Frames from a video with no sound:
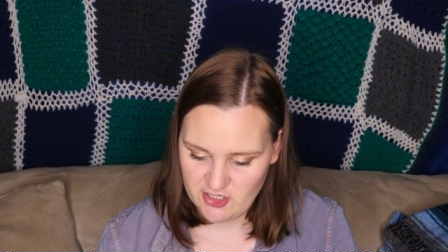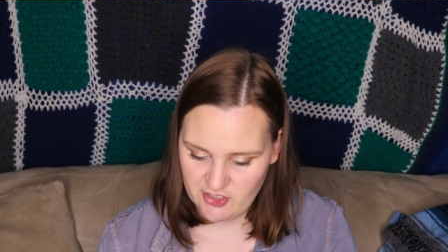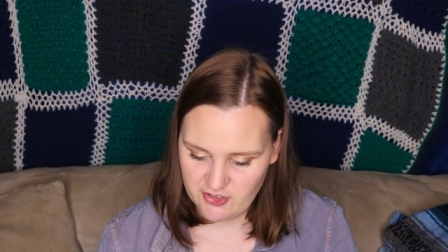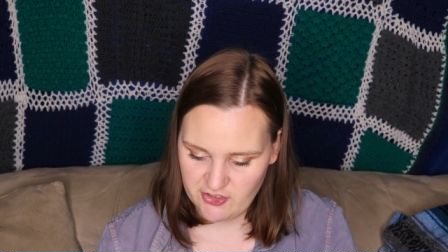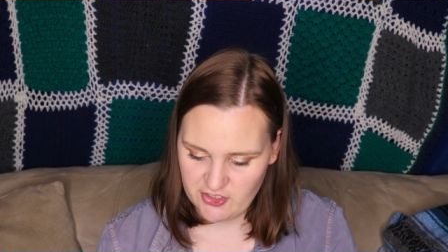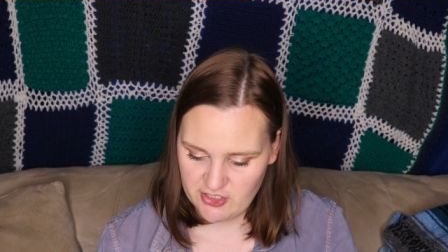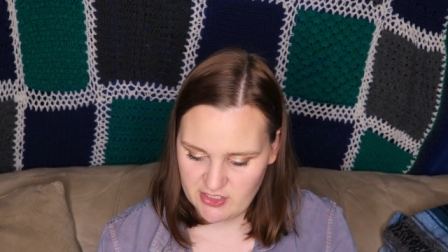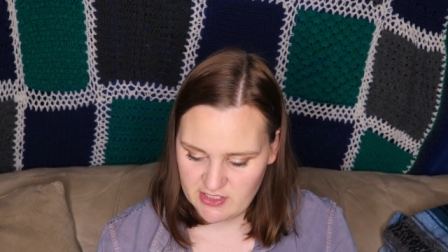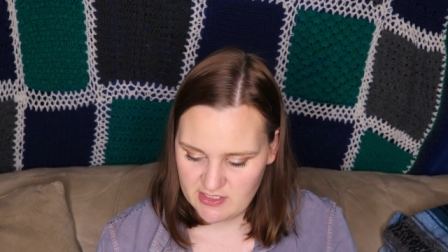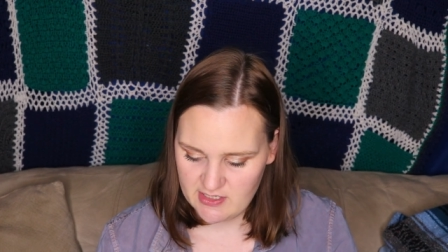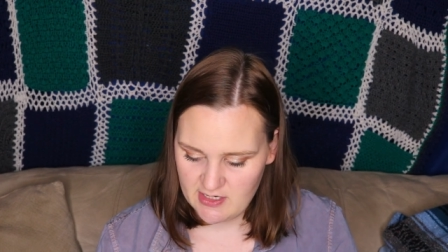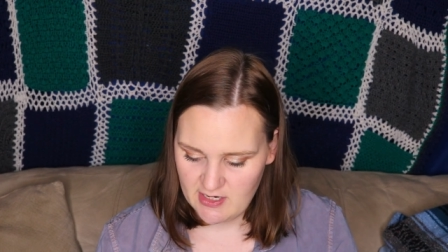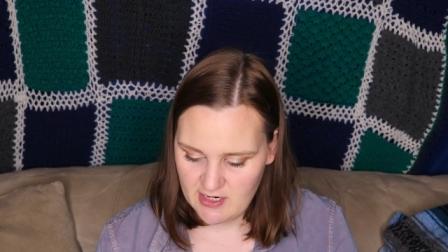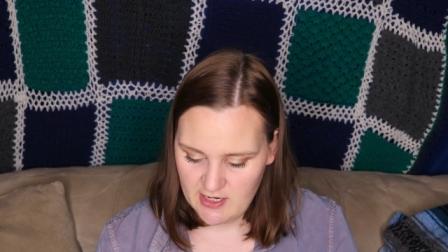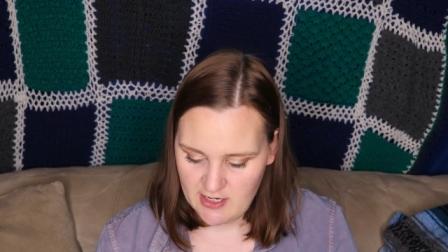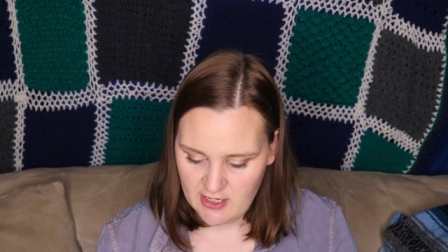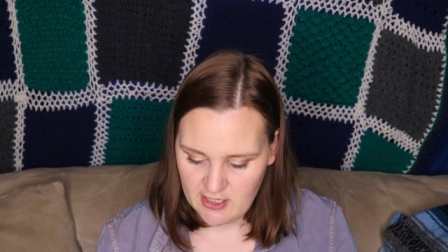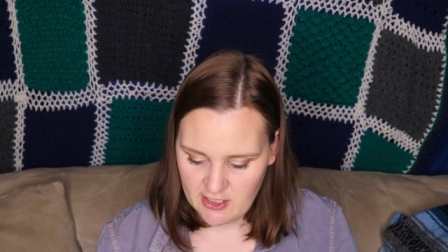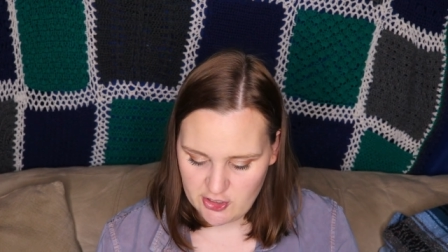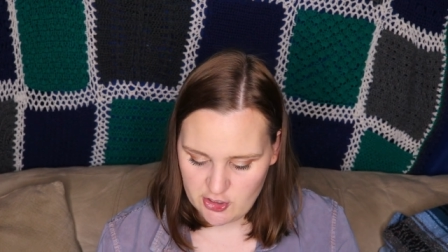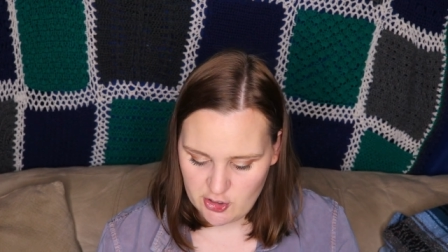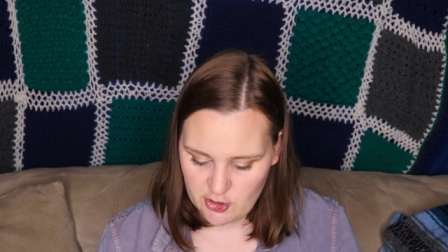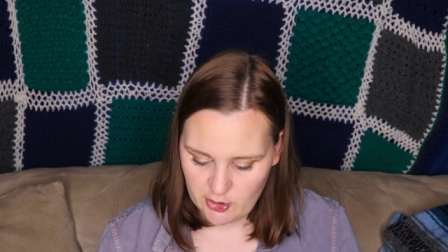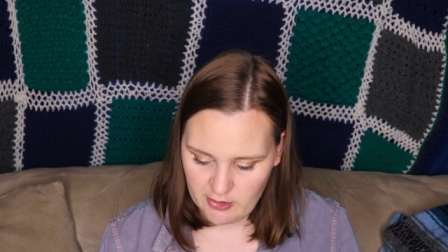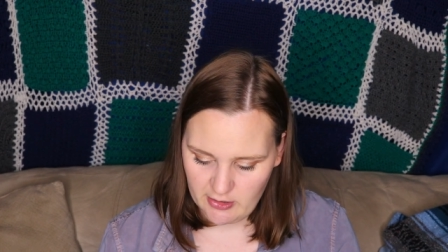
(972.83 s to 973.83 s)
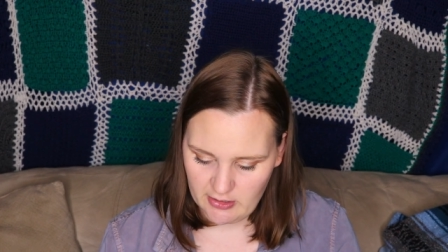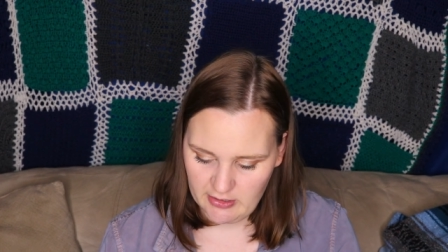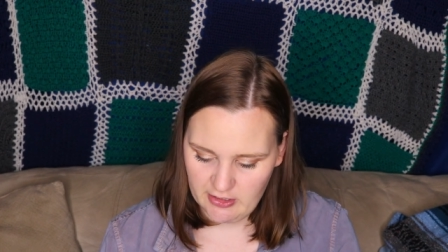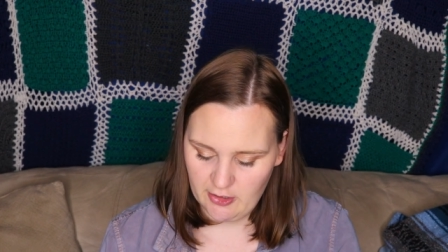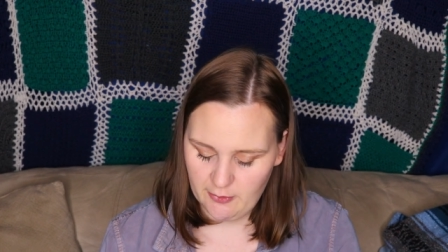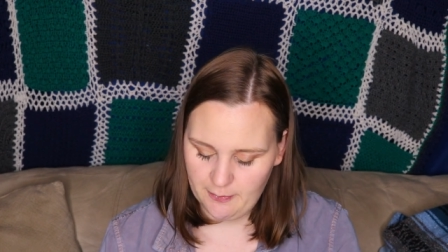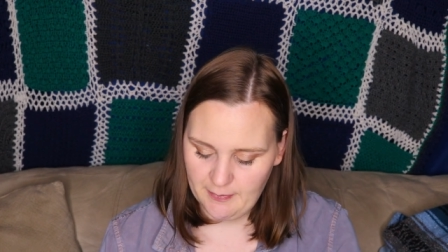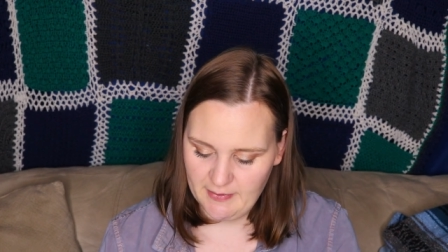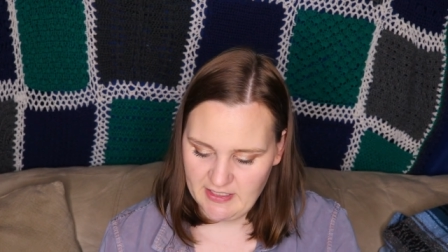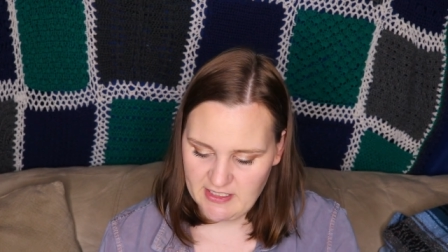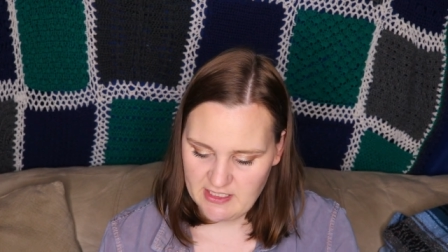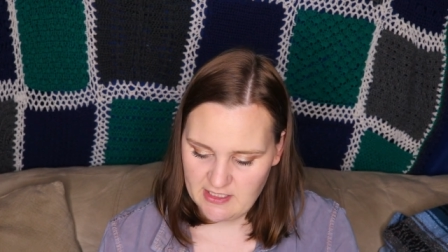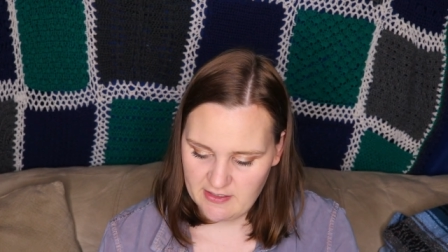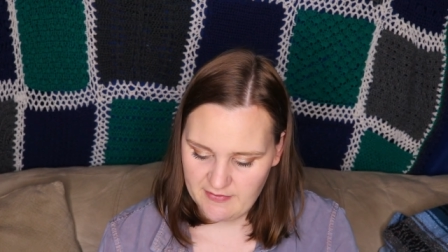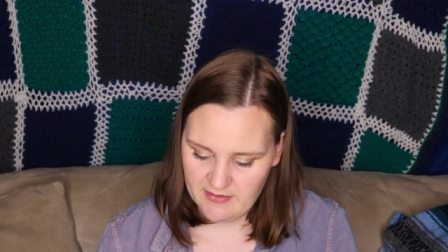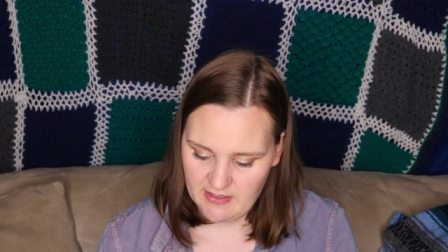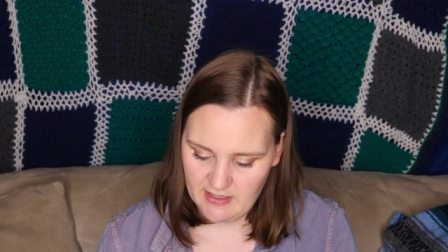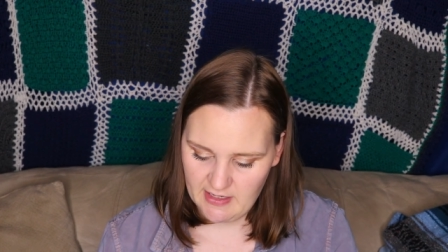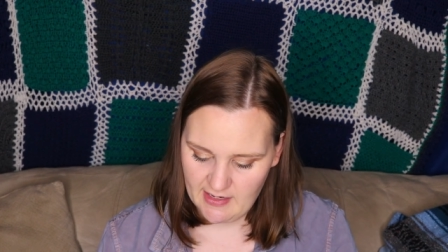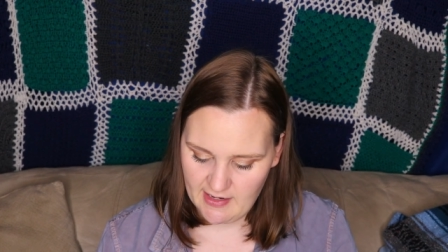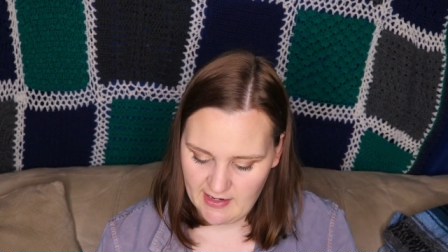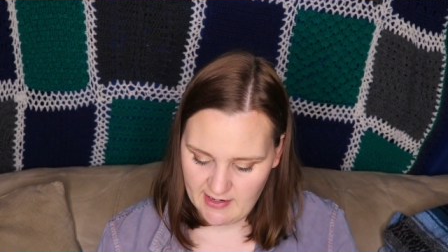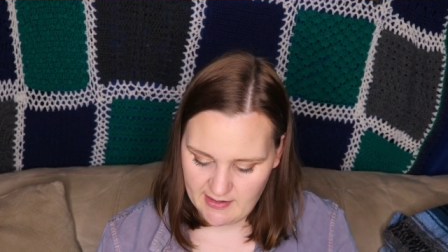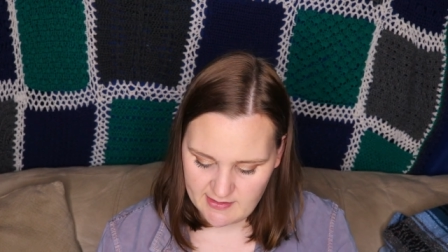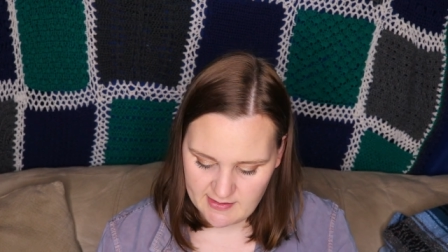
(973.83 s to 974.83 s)
I'll just show you a little piece of it,
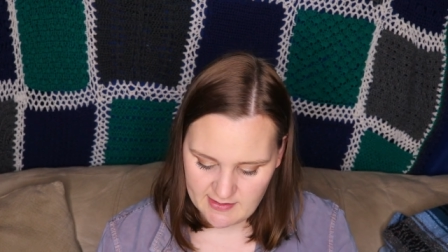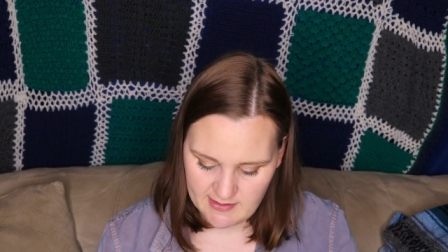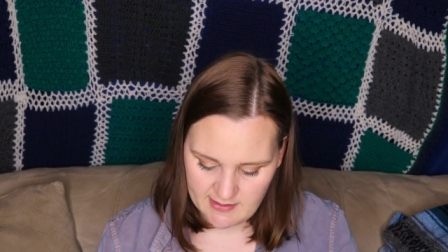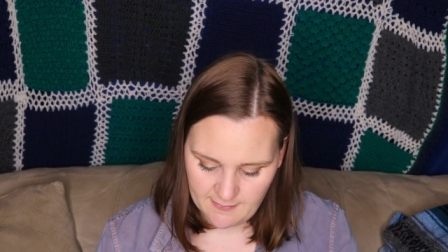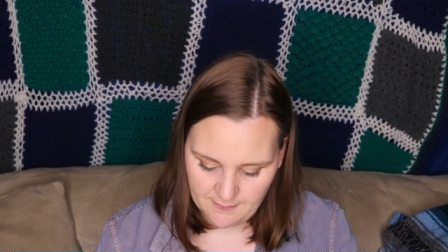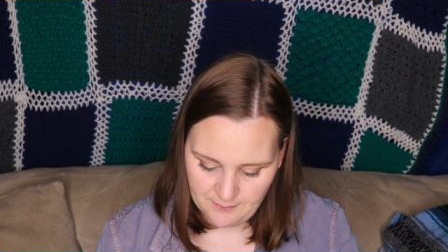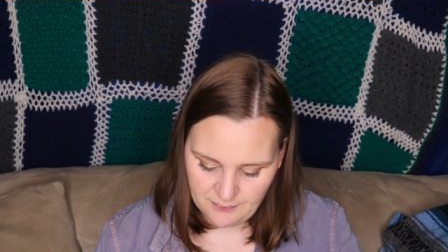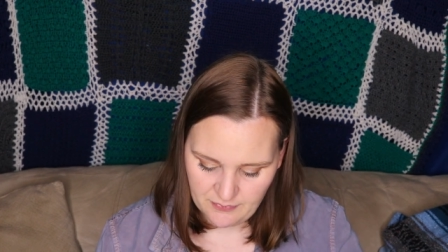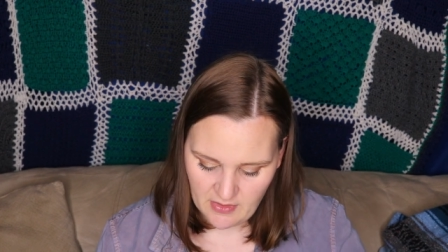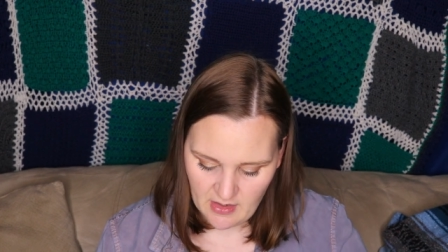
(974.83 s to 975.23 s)
I guess.